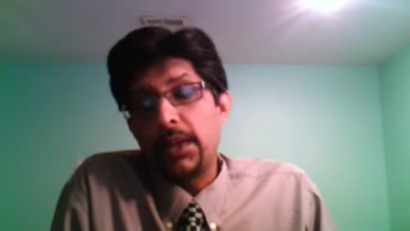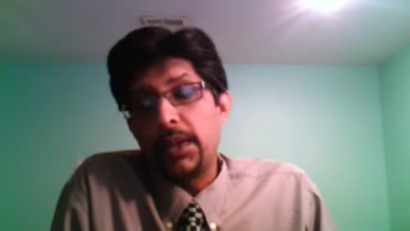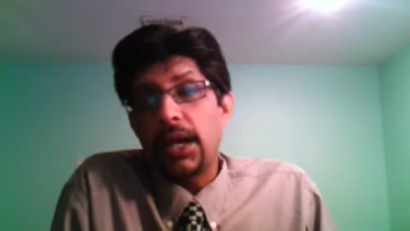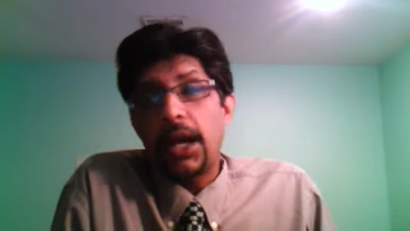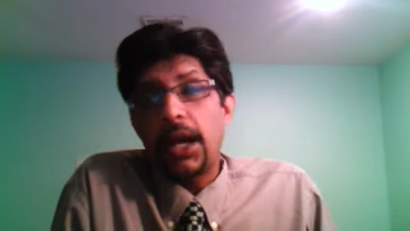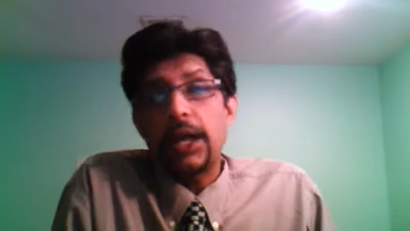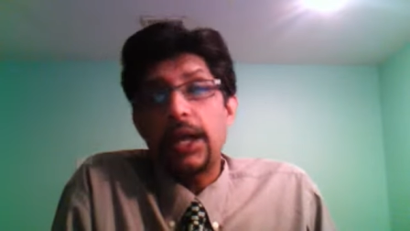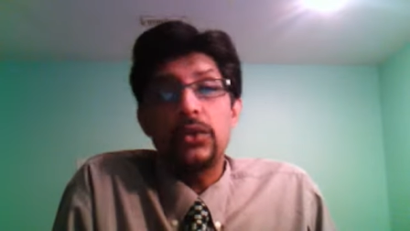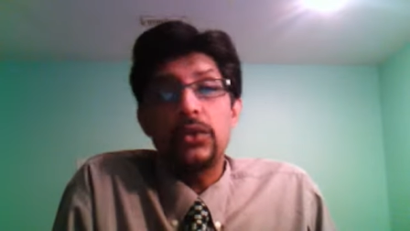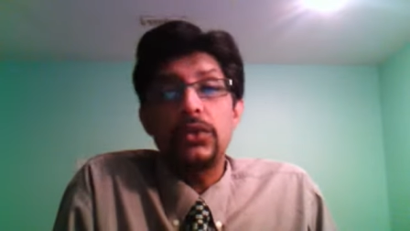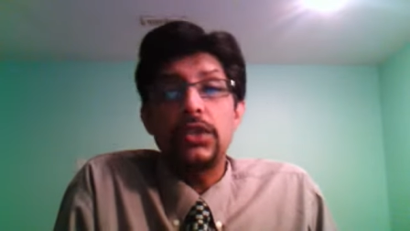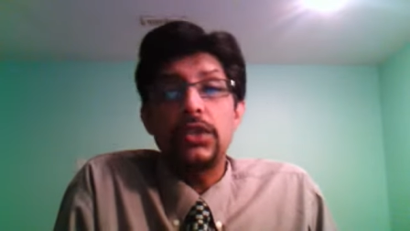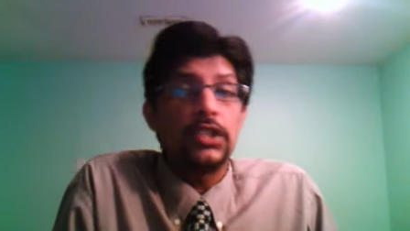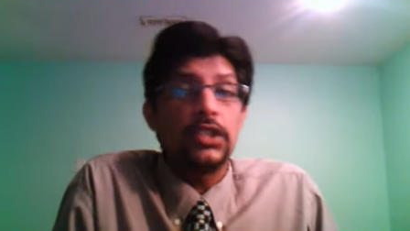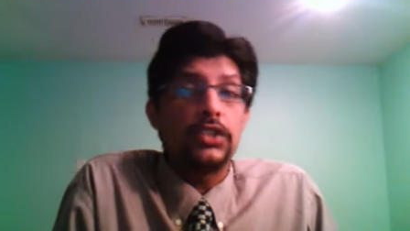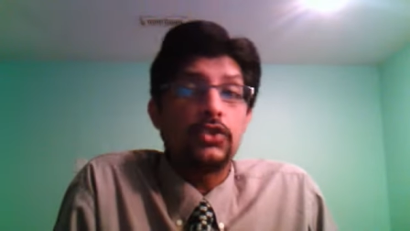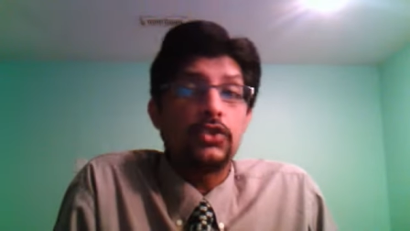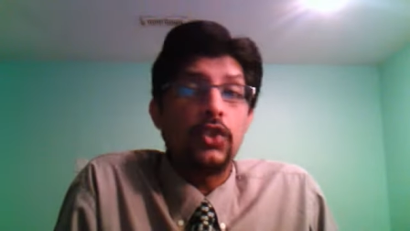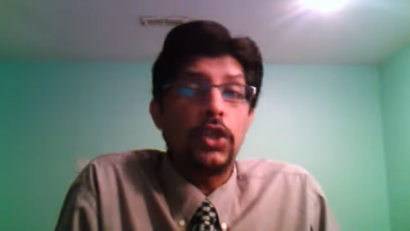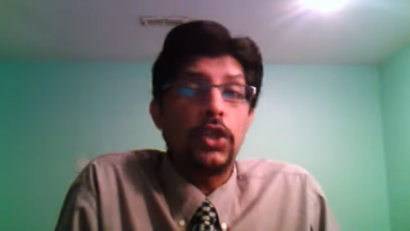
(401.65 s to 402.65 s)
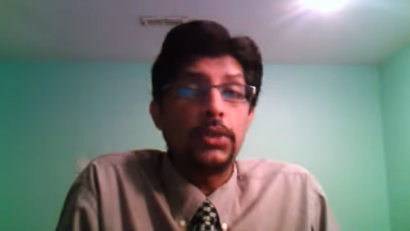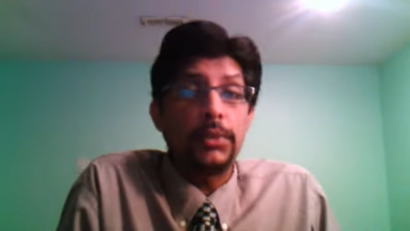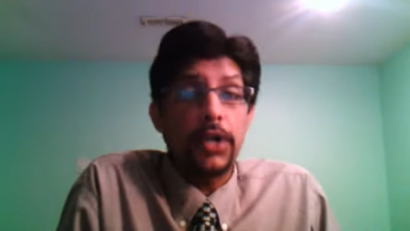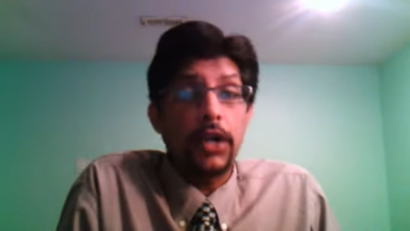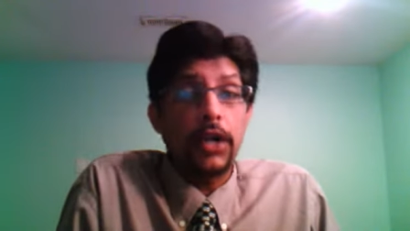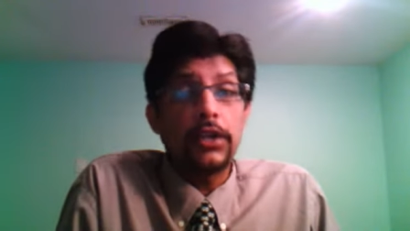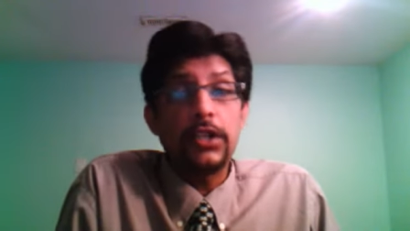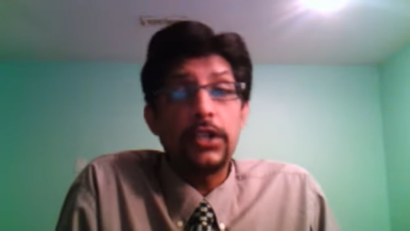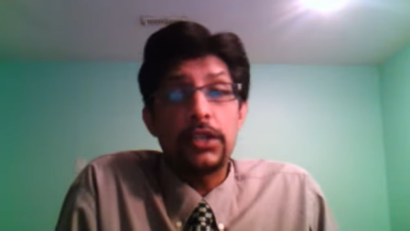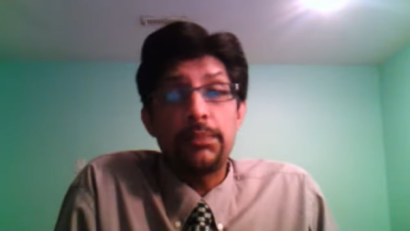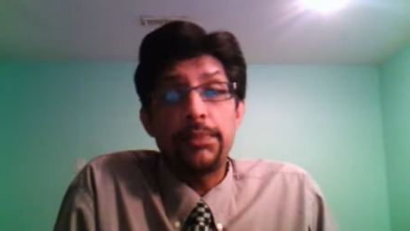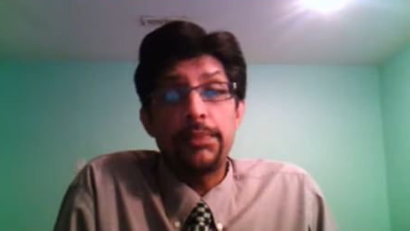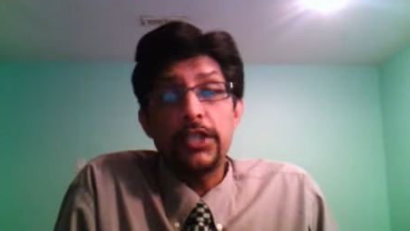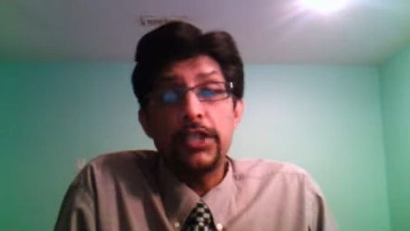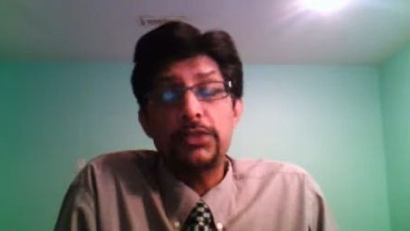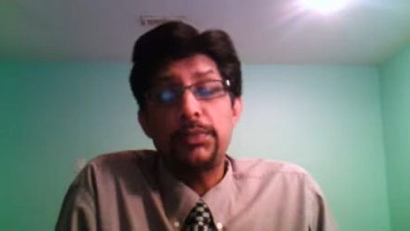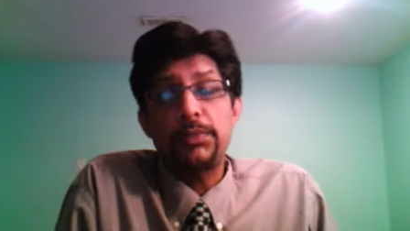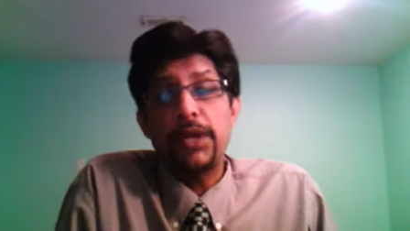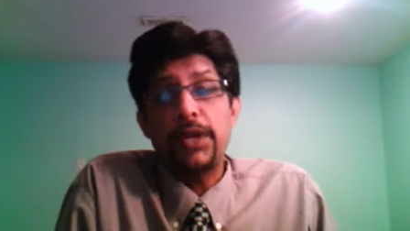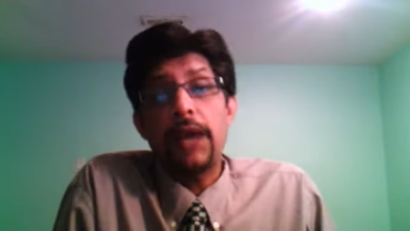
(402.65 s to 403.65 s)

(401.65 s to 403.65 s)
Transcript: I don't think he's going to be an ideal replacement.